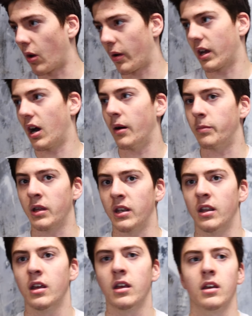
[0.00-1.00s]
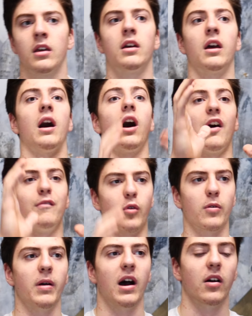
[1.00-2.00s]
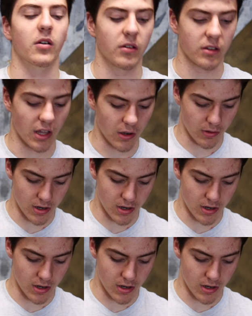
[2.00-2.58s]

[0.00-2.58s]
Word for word: going up, and I'll have more power that